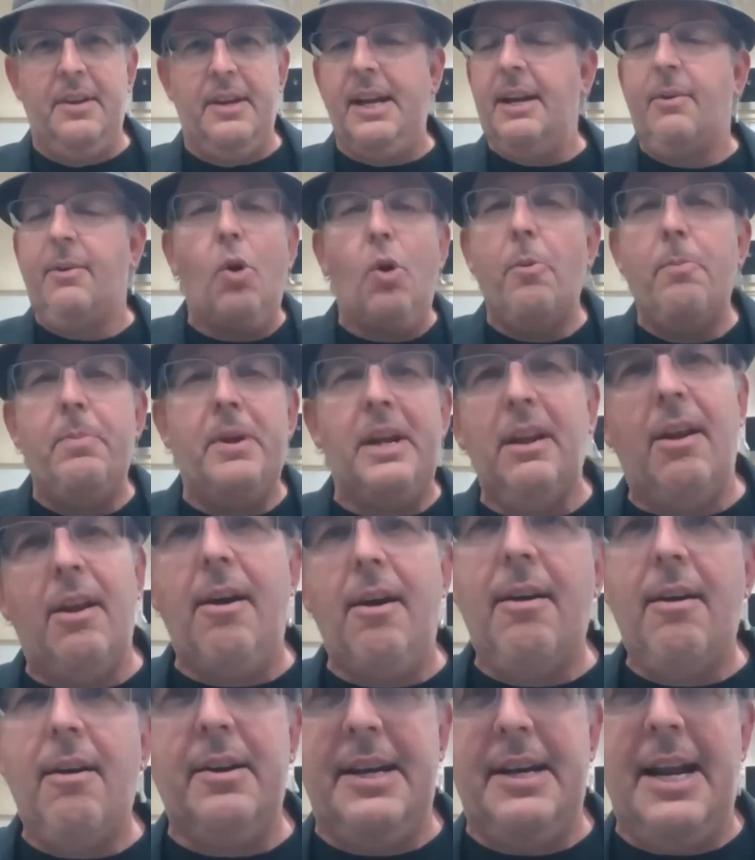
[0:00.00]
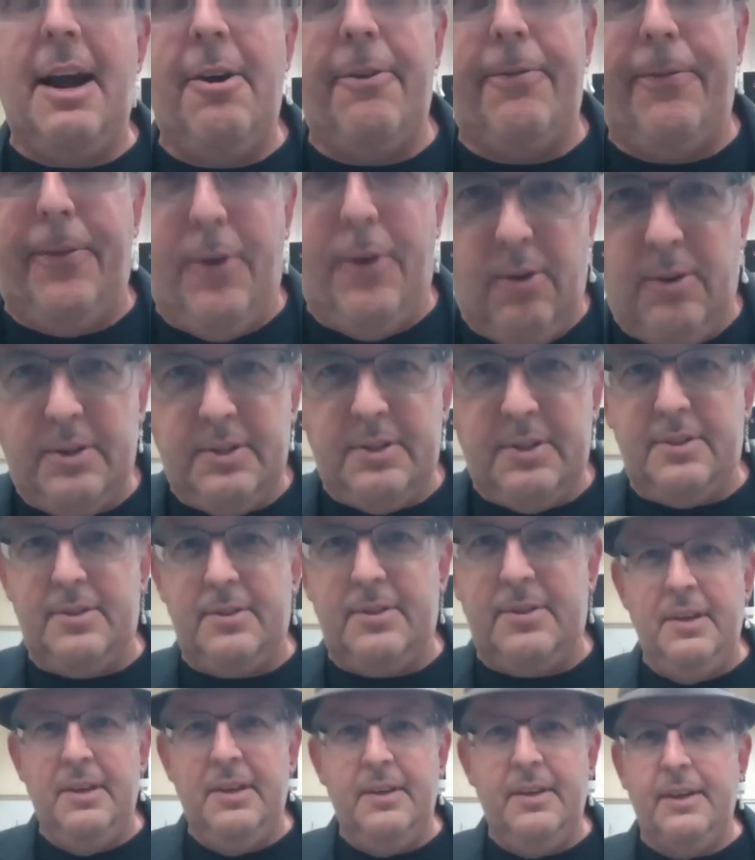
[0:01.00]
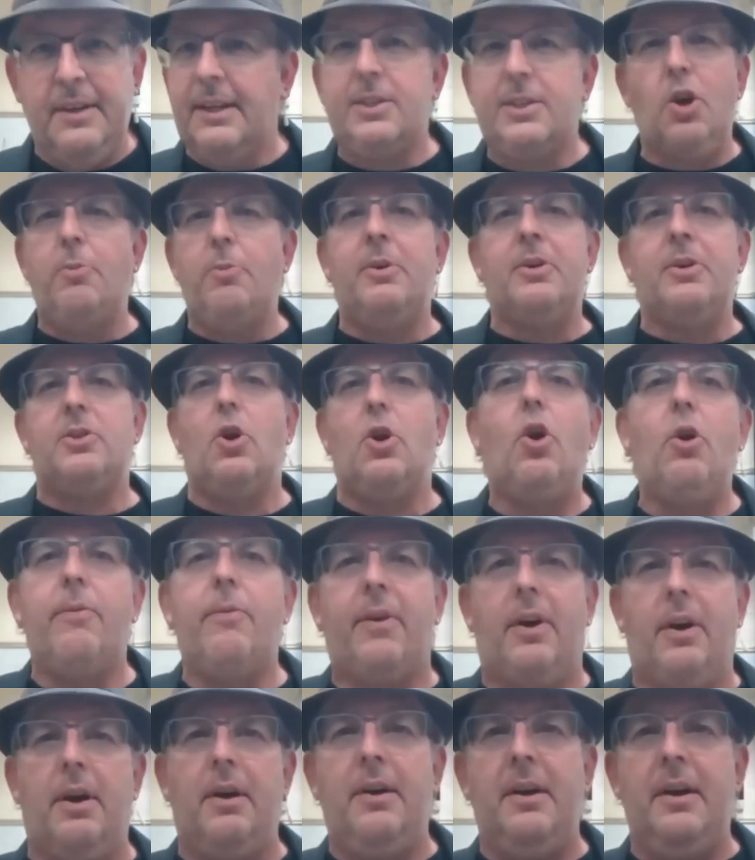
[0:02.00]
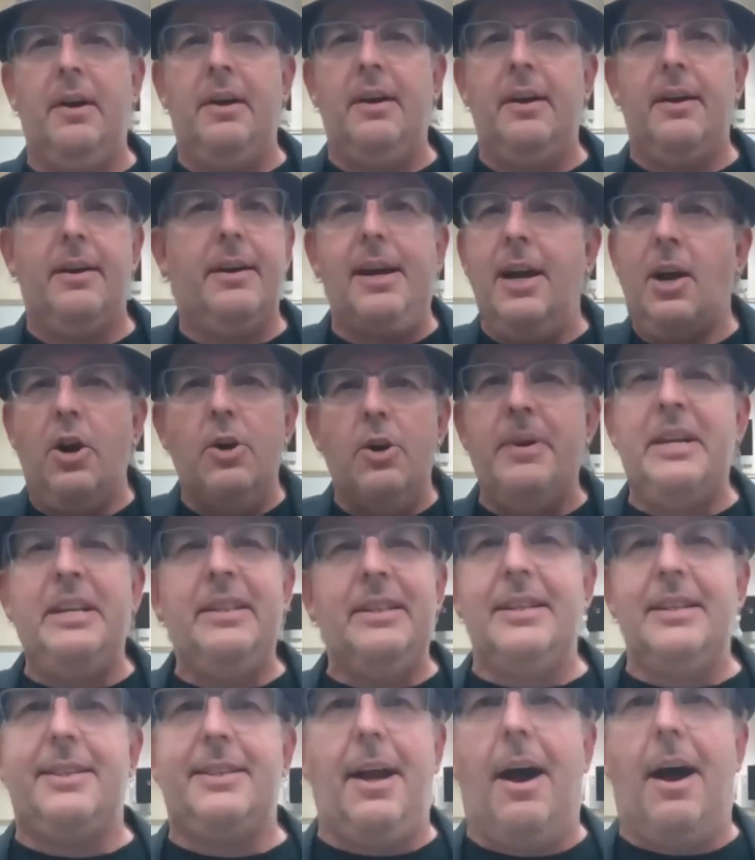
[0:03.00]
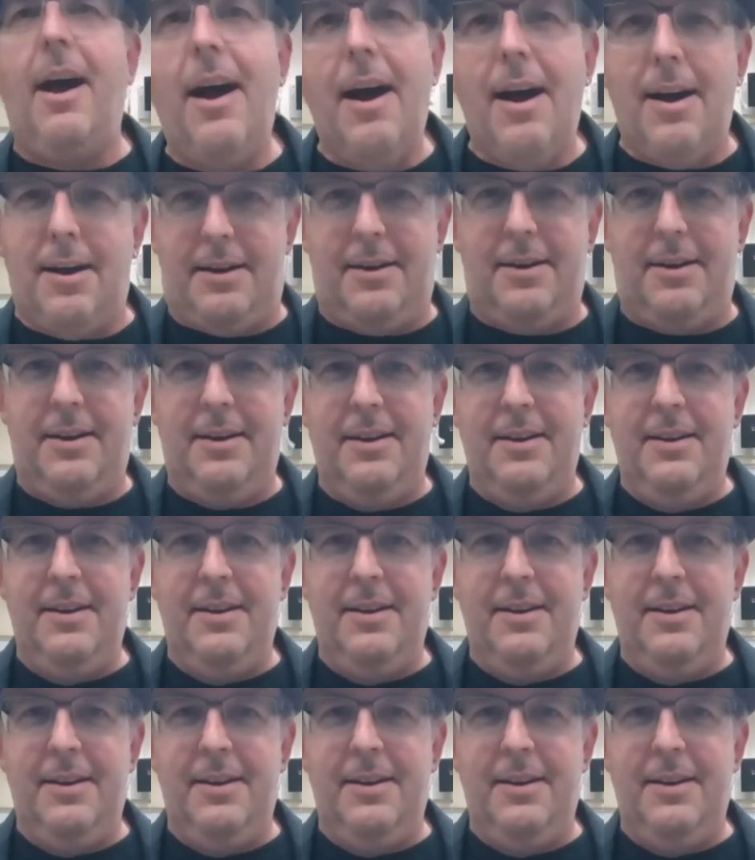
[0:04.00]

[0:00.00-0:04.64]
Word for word: And it won't be long now, folks. It's almost over. And I don't mean this talk.